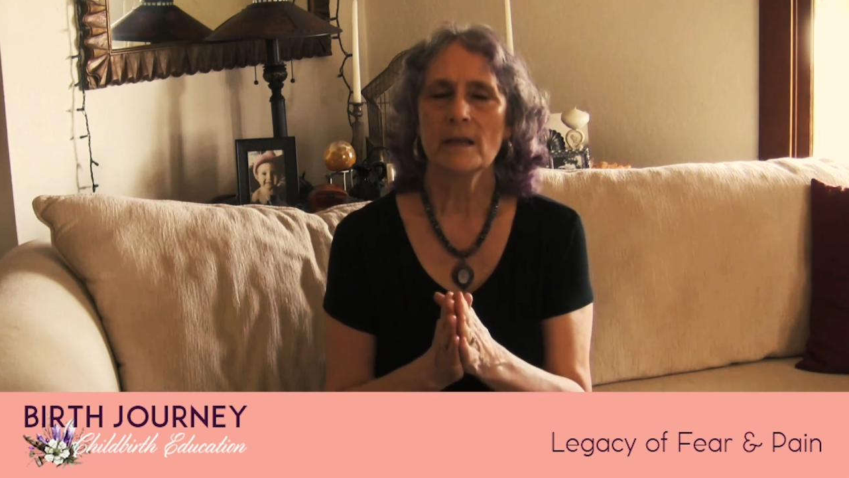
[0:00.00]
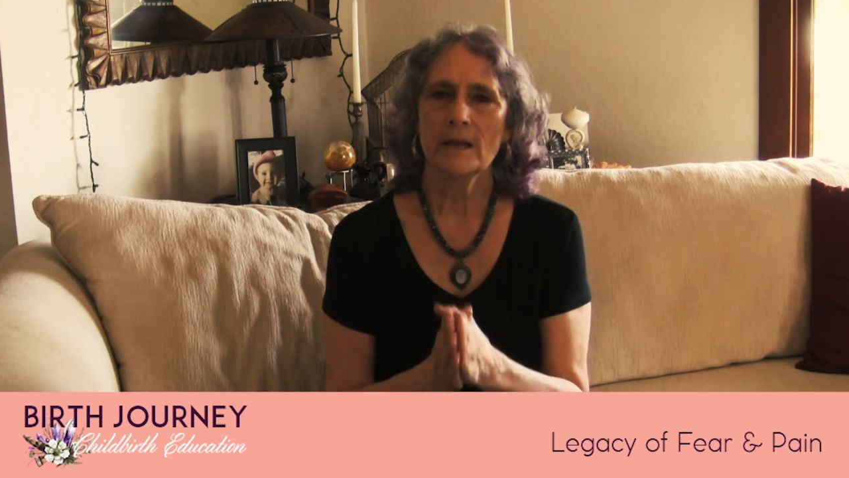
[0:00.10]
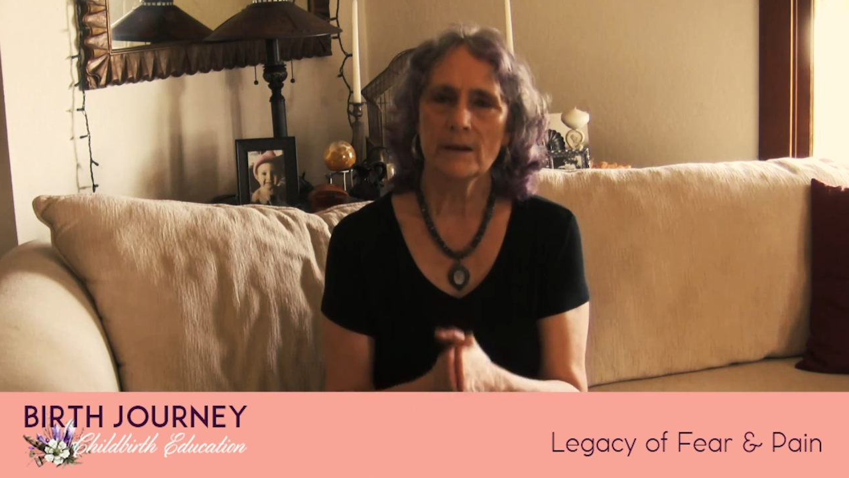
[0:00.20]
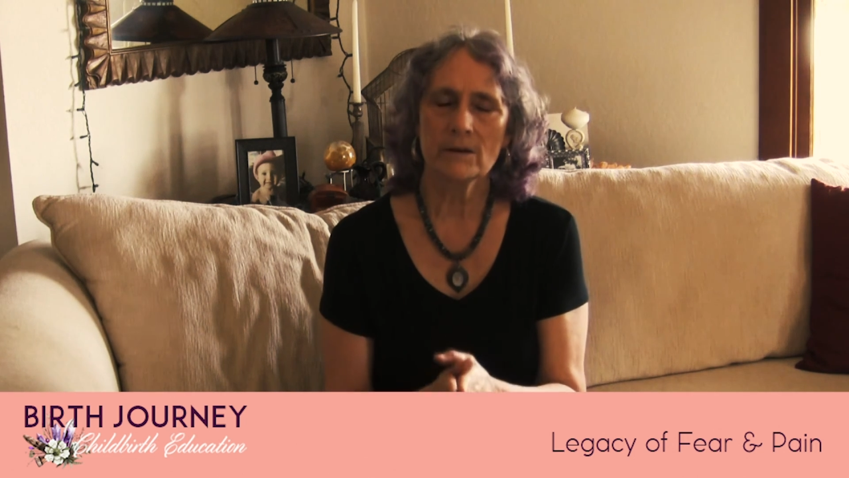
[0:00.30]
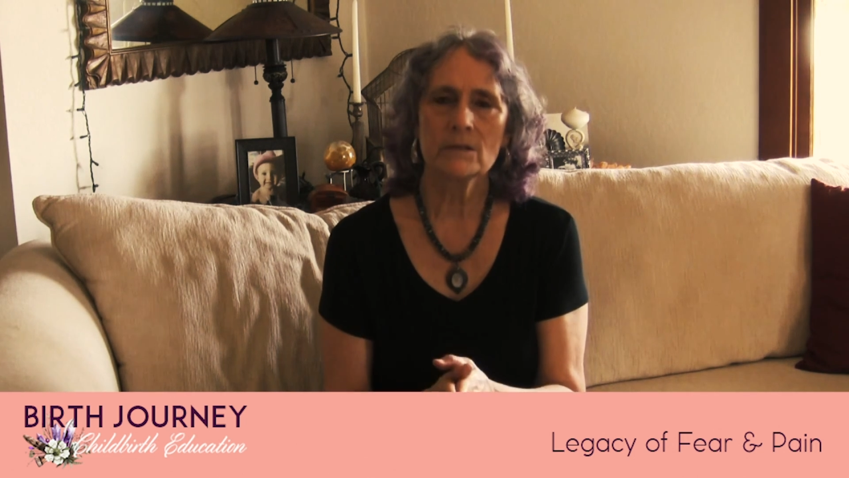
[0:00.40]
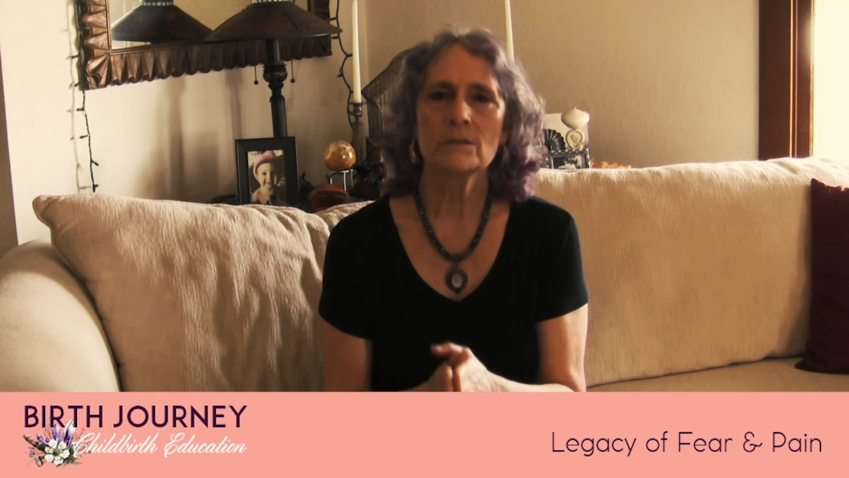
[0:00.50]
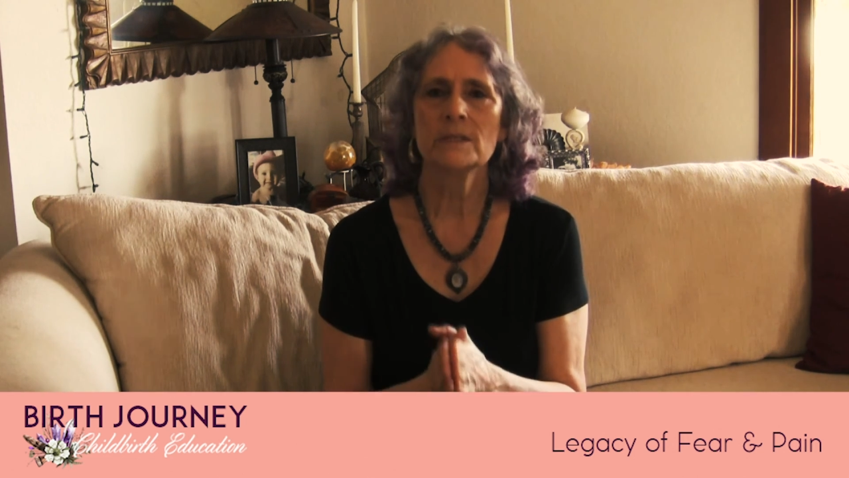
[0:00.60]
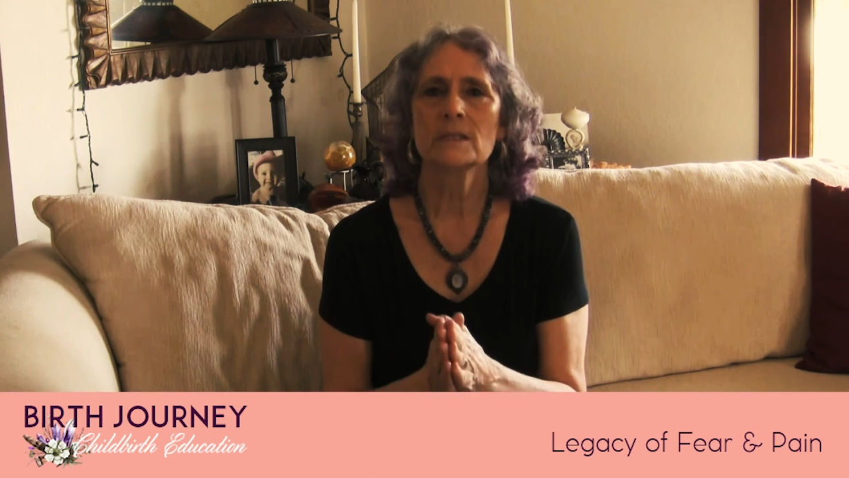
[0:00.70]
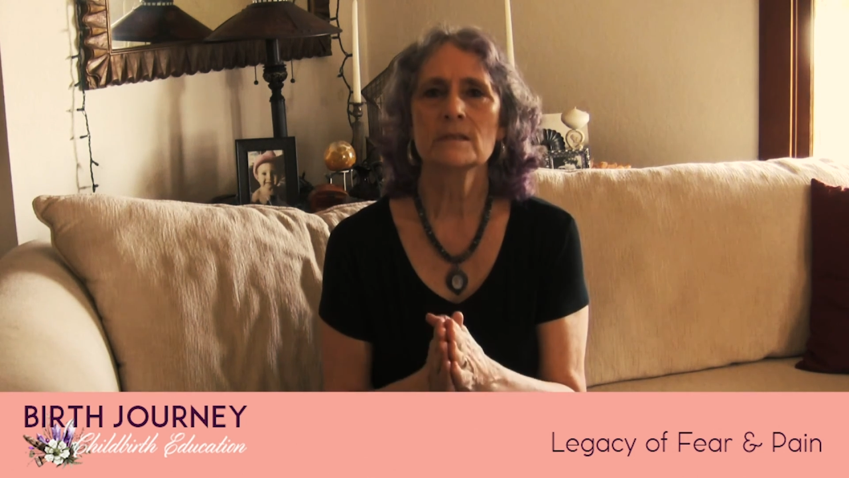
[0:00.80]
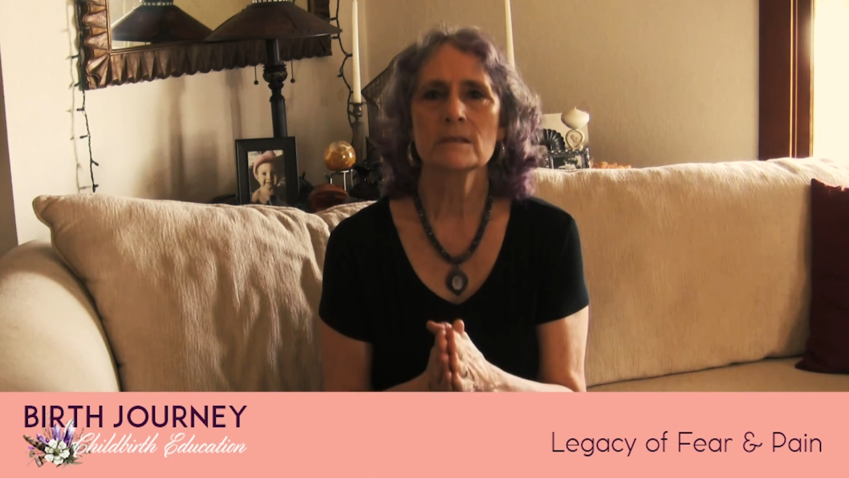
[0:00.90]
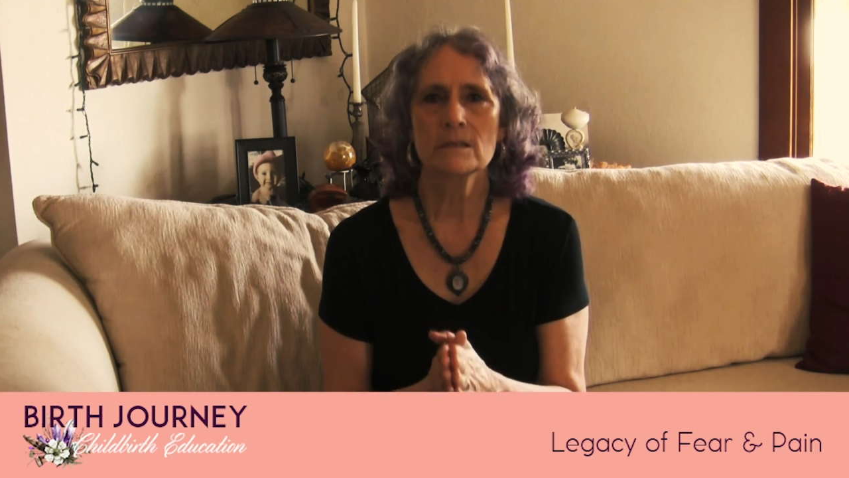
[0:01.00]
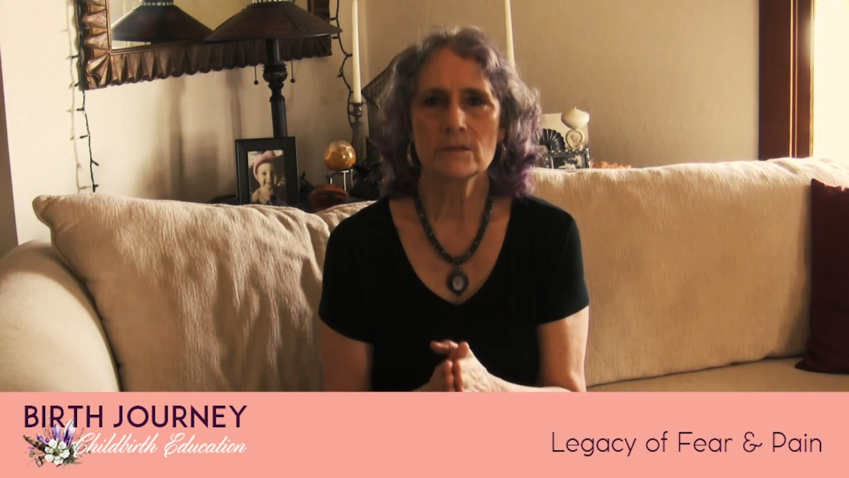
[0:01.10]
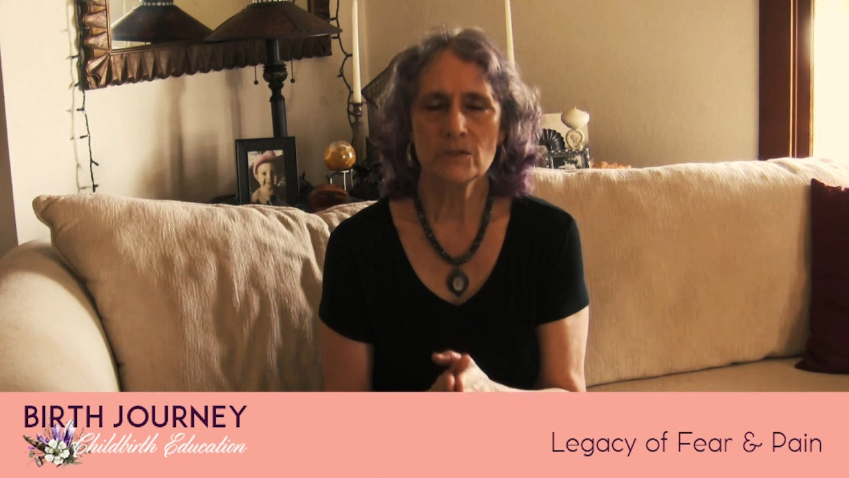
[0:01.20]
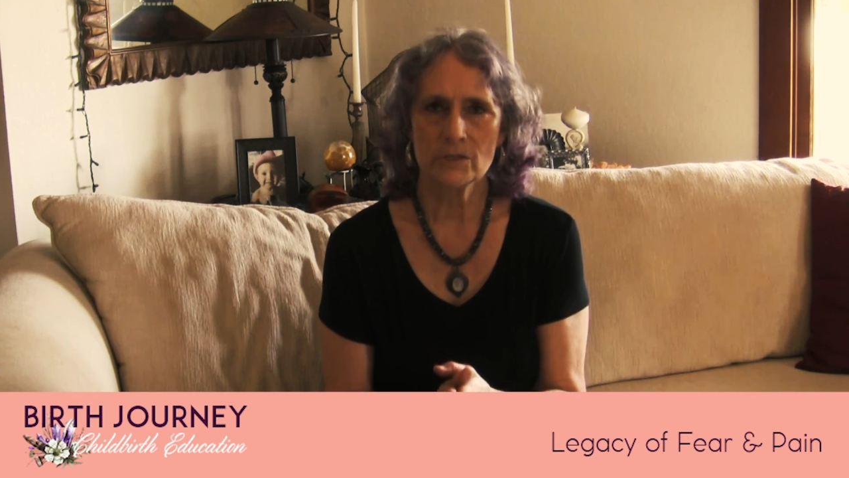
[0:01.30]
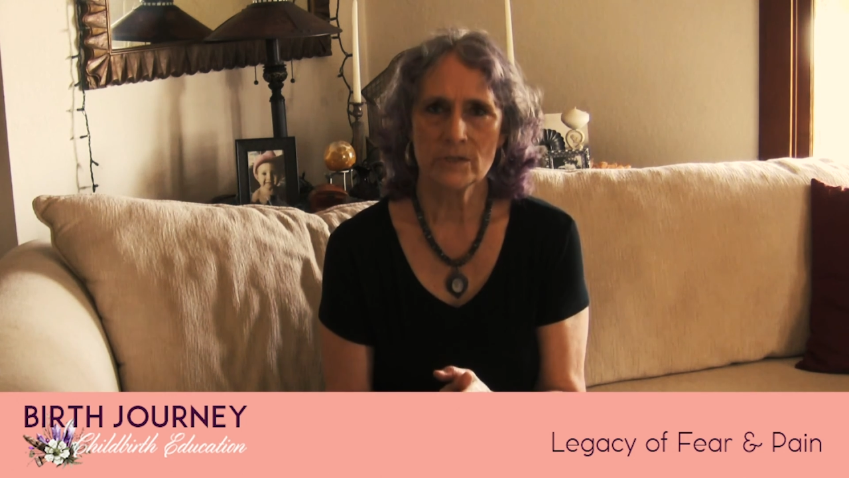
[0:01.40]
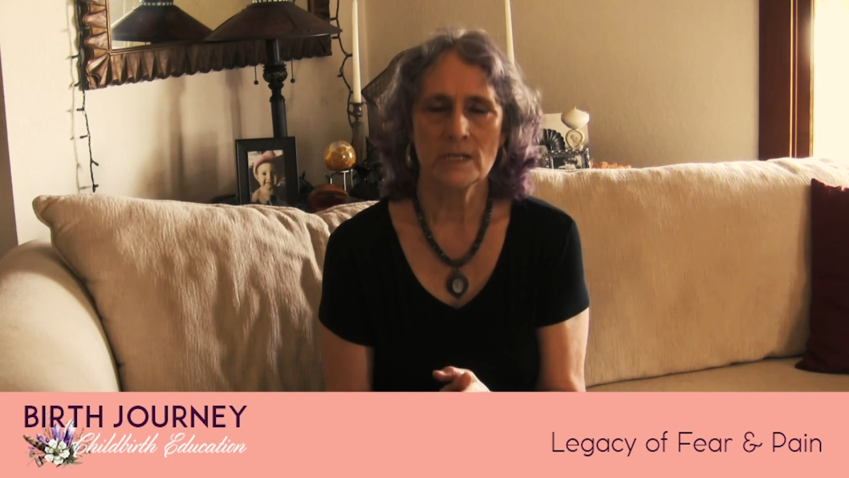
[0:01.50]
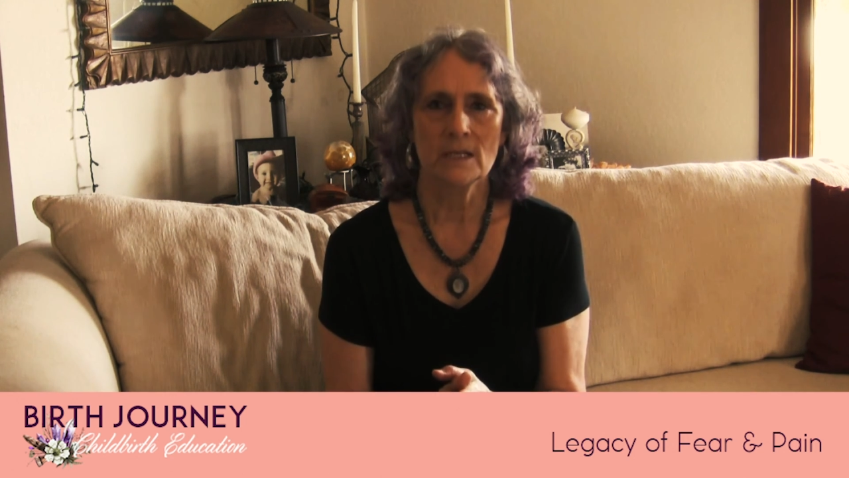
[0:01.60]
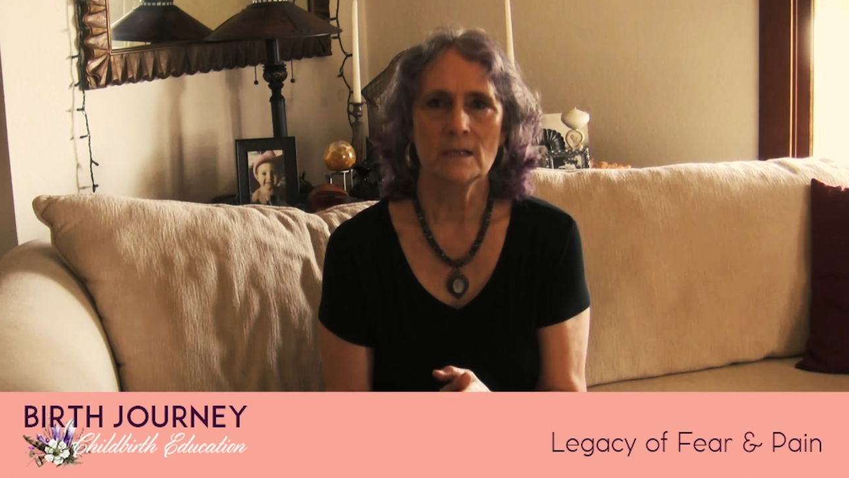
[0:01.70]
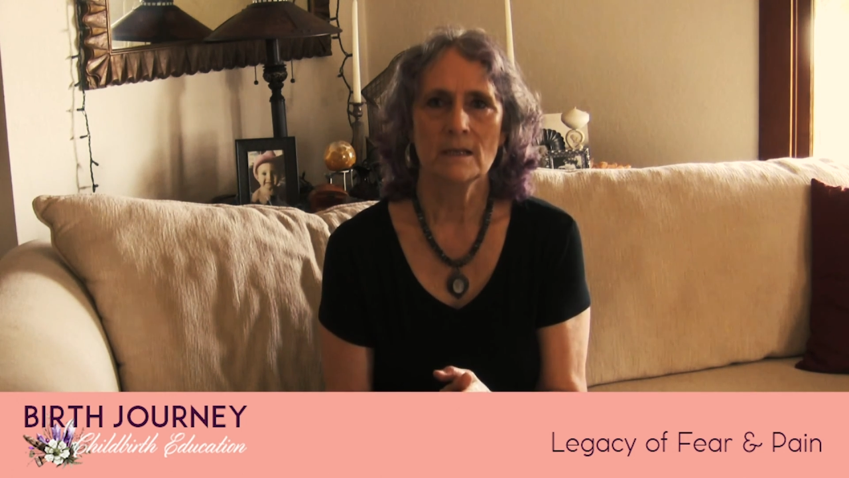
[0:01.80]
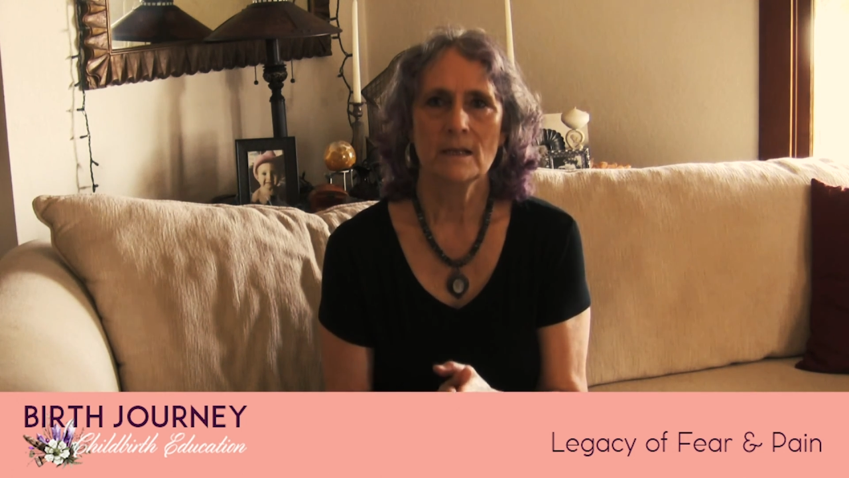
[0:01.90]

heroine's journey.